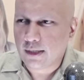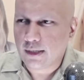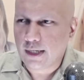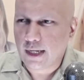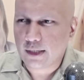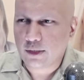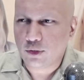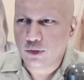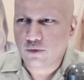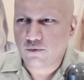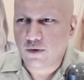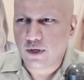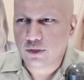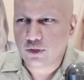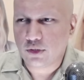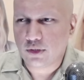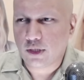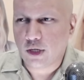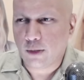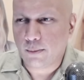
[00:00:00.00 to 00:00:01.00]
connected to the
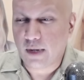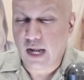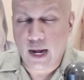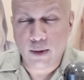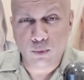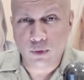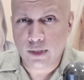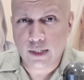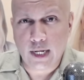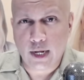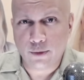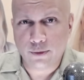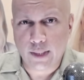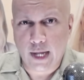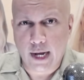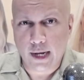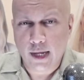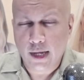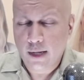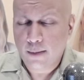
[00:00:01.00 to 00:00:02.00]
function of the government. I wouldn't doubt
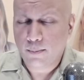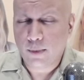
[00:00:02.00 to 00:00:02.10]
that.